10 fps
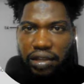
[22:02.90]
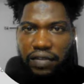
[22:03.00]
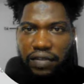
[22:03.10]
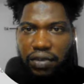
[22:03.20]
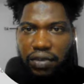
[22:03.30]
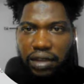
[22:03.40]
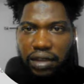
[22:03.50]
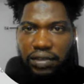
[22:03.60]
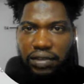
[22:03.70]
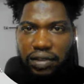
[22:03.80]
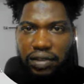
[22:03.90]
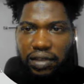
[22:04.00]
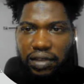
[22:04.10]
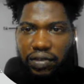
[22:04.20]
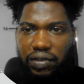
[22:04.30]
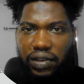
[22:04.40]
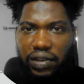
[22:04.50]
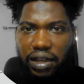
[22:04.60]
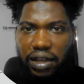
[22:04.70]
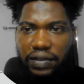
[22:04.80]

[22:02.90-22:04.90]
view carts and see what's in our carts.